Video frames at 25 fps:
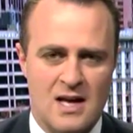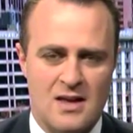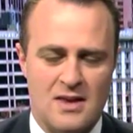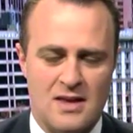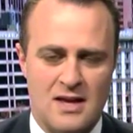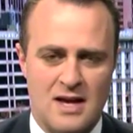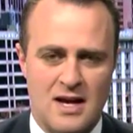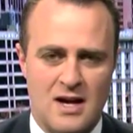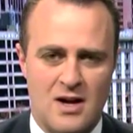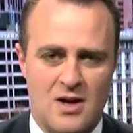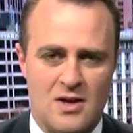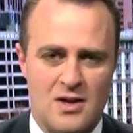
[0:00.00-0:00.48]

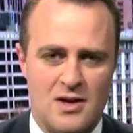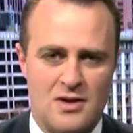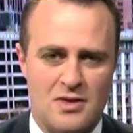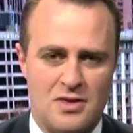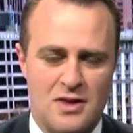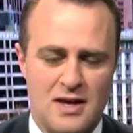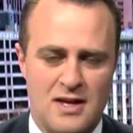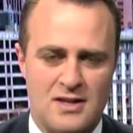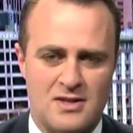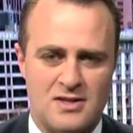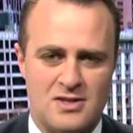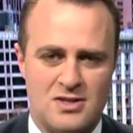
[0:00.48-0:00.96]
The only
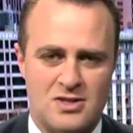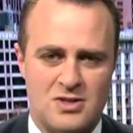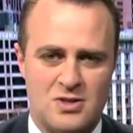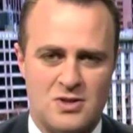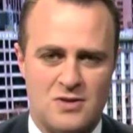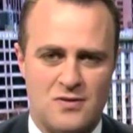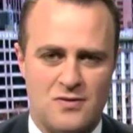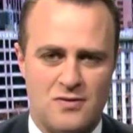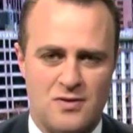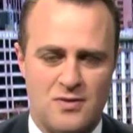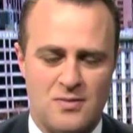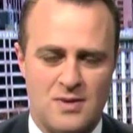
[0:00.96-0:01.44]
thing to
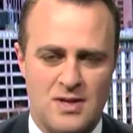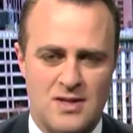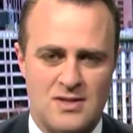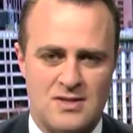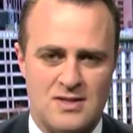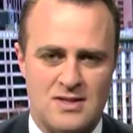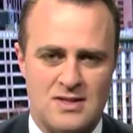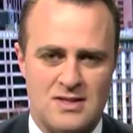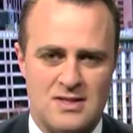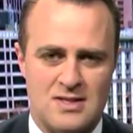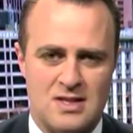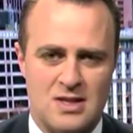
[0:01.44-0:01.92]
do from
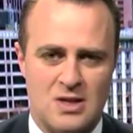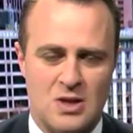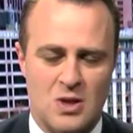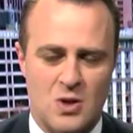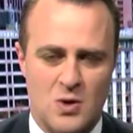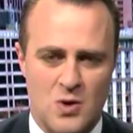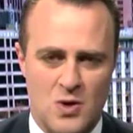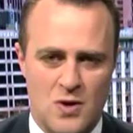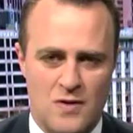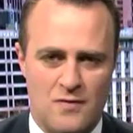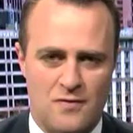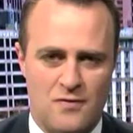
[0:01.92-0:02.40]
this is to
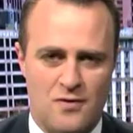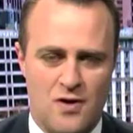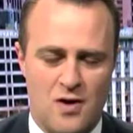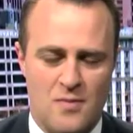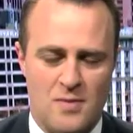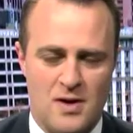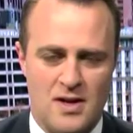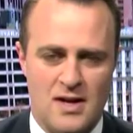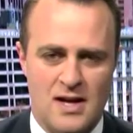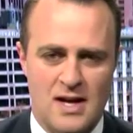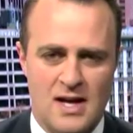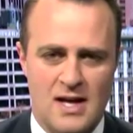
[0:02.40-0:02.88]
learn
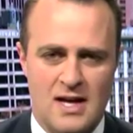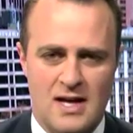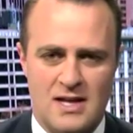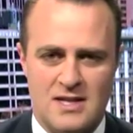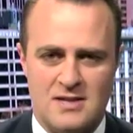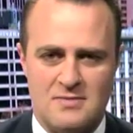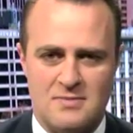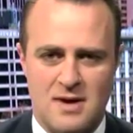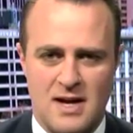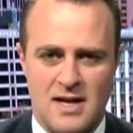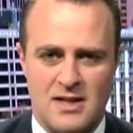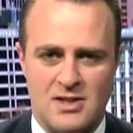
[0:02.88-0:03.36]
from it and
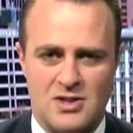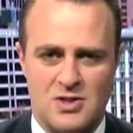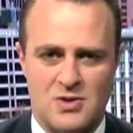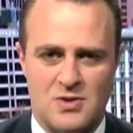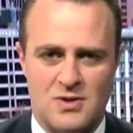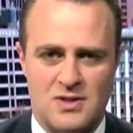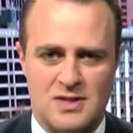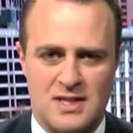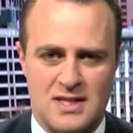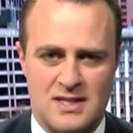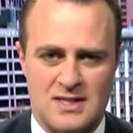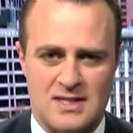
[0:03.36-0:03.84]
to make
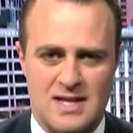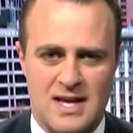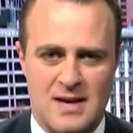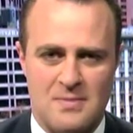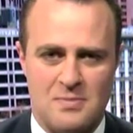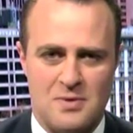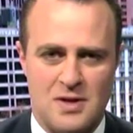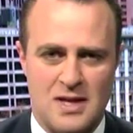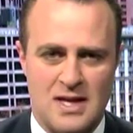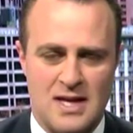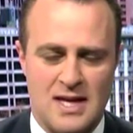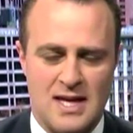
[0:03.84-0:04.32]
sure it doesn't but
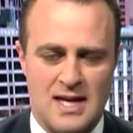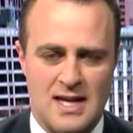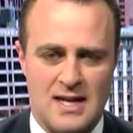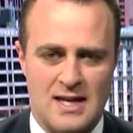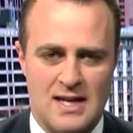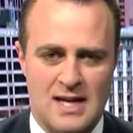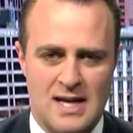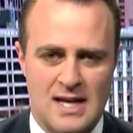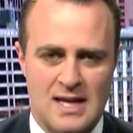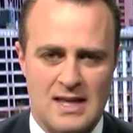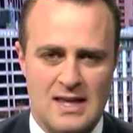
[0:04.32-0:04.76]
happen surely, again.